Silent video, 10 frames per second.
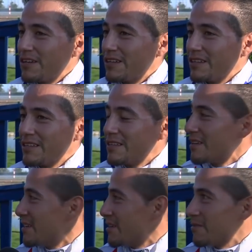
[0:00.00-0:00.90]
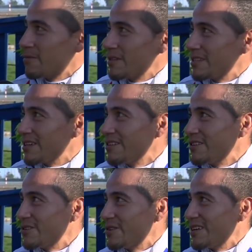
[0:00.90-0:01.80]
And once I hit the
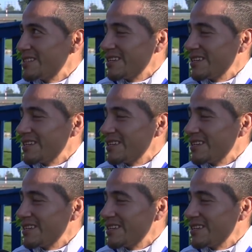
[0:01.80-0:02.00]
trees,